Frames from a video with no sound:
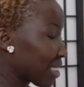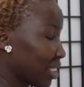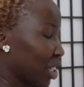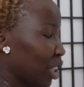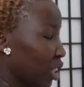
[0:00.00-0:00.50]

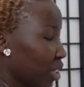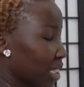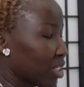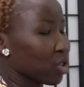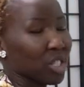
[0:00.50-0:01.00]
this
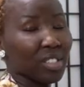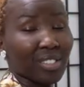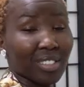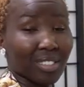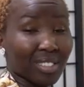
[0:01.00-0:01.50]
look is
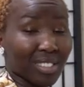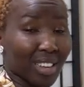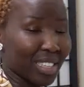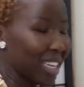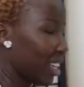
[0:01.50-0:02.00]
just
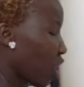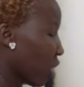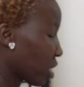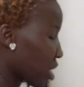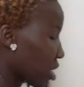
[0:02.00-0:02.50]
stunning
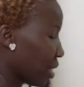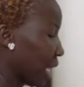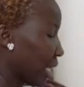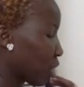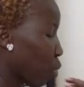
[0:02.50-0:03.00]
on her.
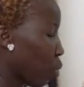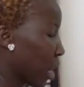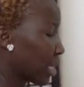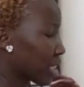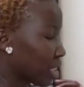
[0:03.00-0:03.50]
Like, the
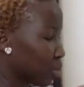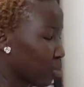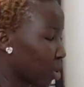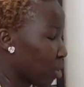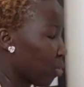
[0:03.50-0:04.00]
white is
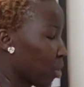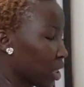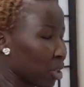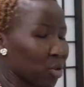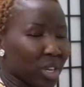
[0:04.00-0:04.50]

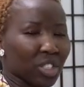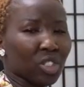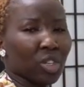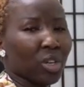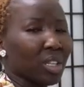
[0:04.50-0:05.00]
beautiful. The
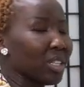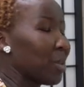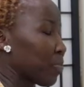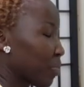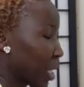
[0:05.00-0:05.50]

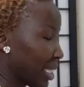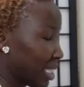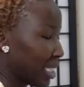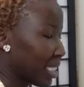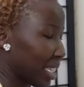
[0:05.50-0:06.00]
crystal
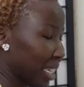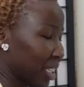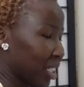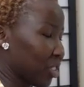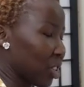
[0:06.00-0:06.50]

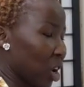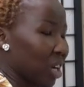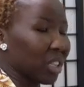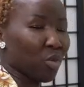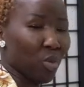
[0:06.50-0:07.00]
details
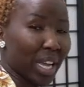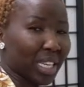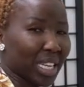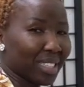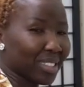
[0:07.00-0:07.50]
on the
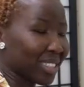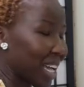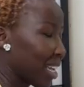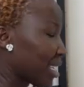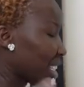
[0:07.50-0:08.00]
right hand
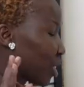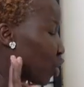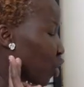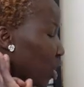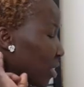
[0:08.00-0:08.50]
side
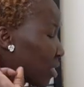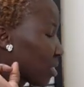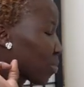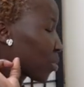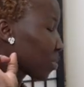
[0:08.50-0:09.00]
is just